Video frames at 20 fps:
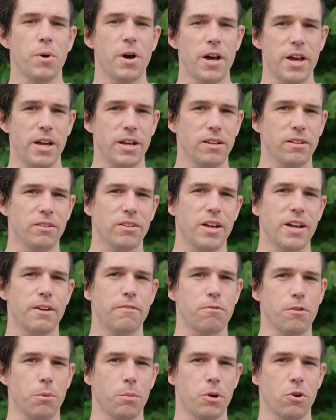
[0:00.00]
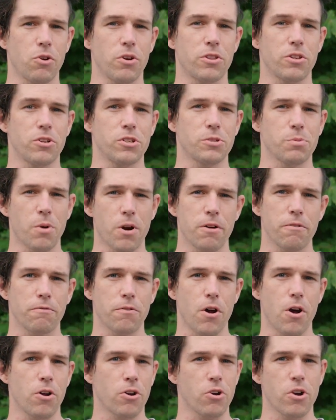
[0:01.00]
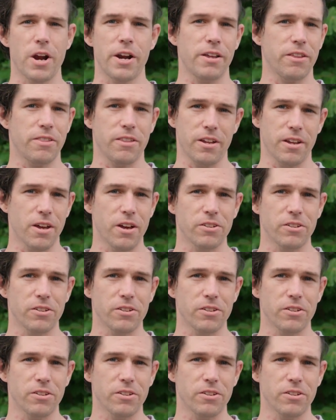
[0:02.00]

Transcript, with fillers: But like filming with your smartphone or anything